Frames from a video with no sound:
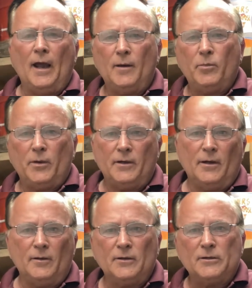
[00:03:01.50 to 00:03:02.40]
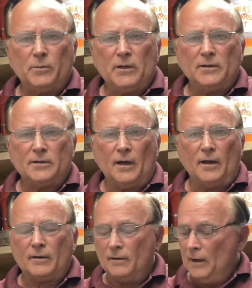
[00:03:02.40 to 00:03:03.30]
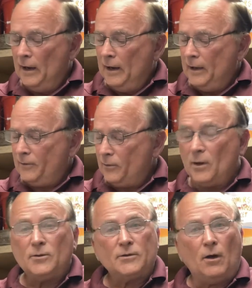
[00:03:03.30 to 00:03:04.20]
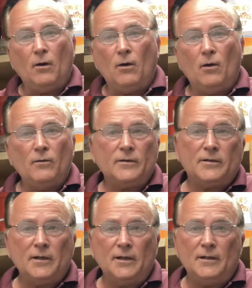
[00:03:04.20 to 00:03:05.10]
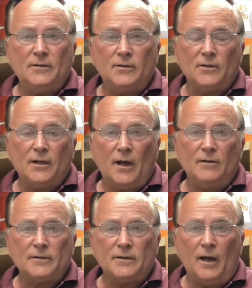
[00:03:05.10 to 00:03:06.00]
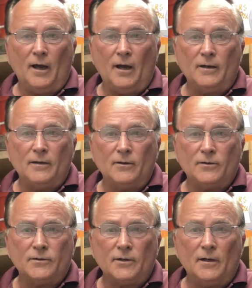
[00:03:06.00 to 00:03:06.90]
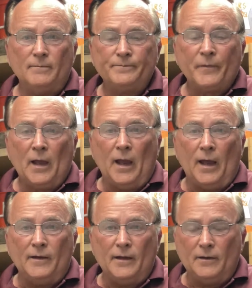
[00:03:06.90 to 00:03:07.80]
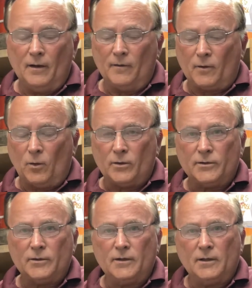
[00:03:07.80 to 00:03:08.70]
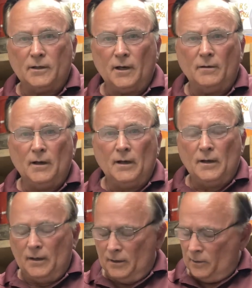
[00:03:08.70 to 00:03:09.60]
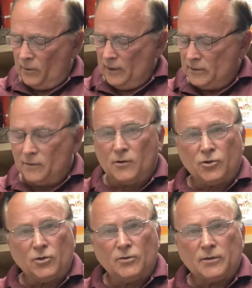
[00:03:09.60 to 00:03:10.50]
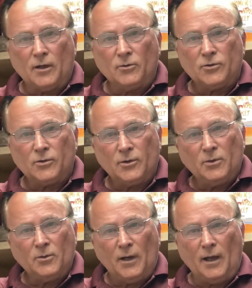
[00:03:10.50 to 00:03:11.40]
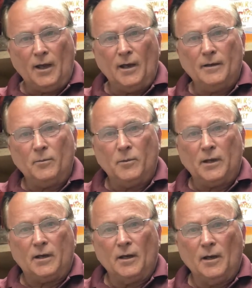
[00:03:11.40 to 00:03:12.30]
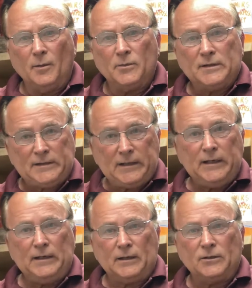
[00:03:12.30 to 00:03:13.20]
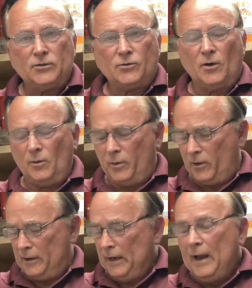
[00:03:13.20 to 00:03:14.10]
and put it on the spin cycle. It throws all the seeds to the outside, and there's and then of course the rest of the juice goes through and becomes seedless strawberry.